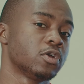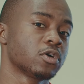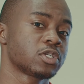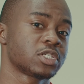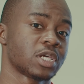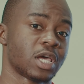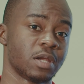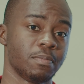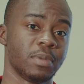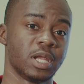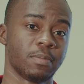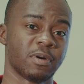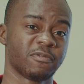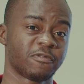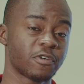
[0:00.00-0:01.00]
looks and
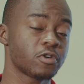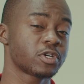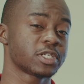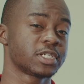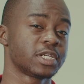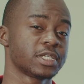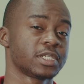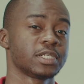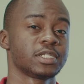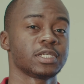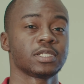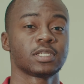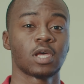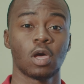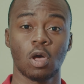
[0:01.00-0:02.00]
minimum focus
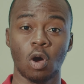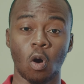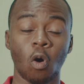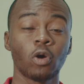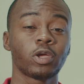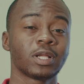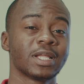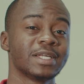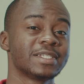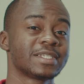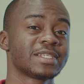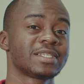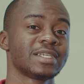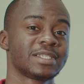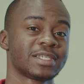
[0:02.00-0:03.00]
distances or your
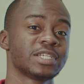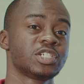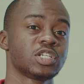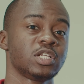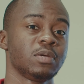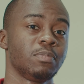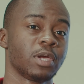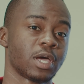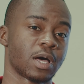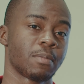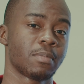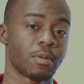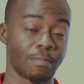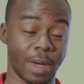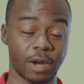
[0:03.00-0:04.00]
lenses essentially
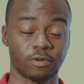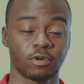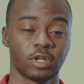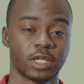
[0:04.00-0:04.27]
become macro